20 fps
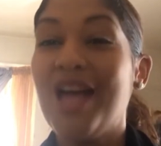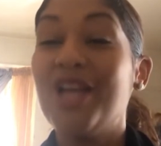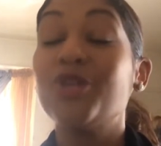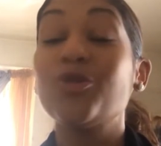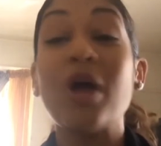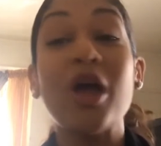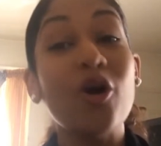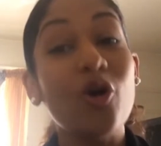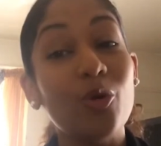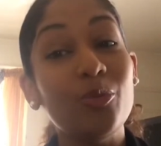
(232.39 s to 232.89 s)

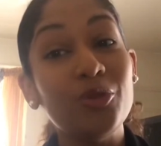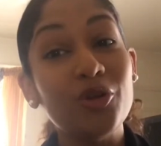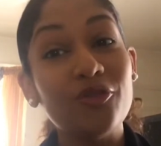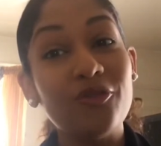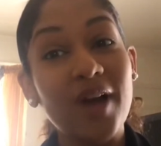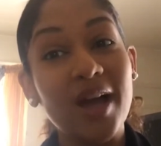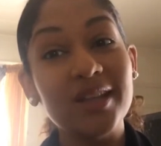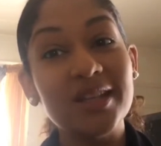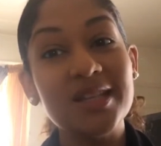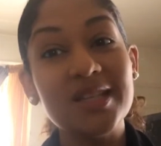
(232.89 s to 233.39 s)
So I hope you
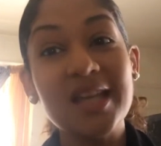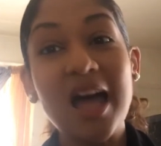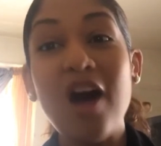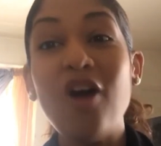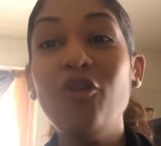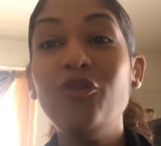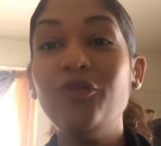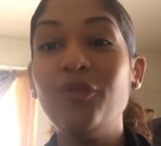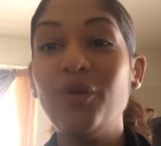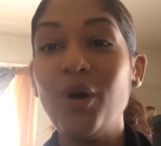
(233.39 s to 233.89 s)
find this
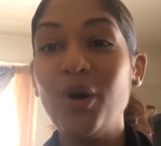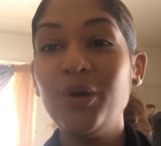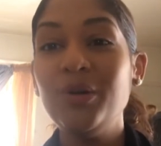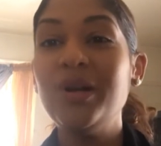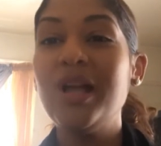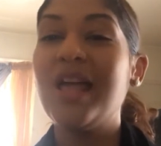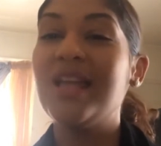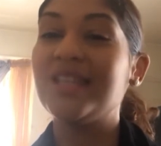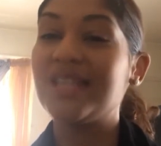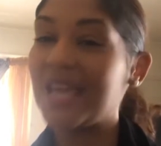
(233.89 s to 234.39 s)

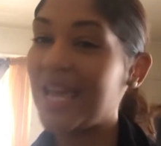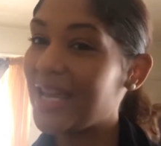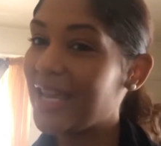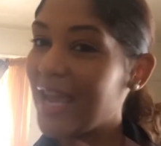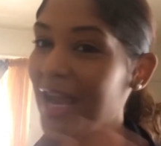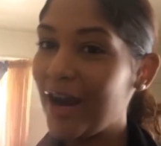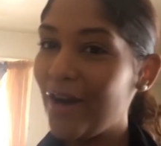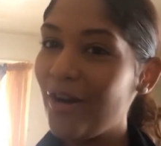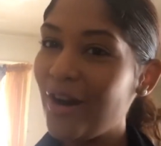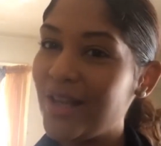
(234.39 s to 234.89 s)
helpful. Take
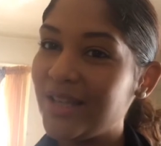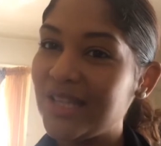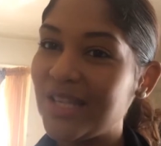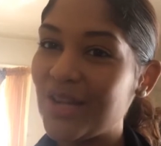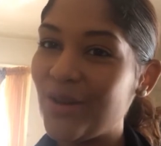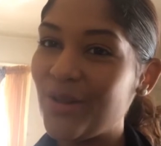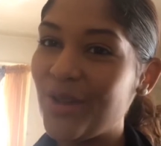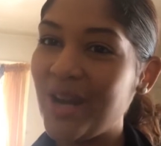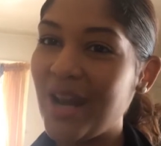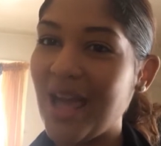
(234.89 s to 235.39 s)
care
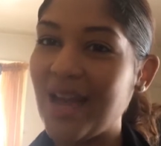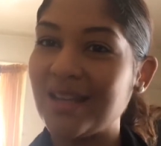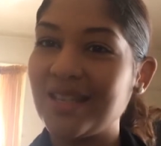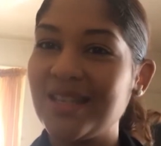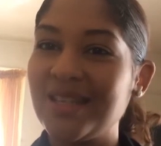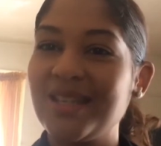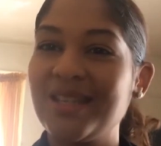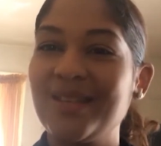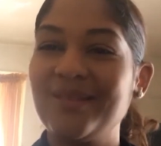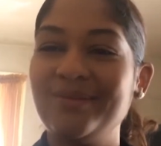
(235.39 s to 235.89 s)
until the
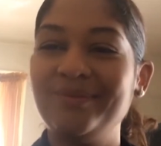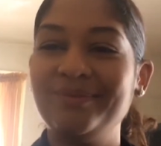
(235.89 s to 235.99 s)
next.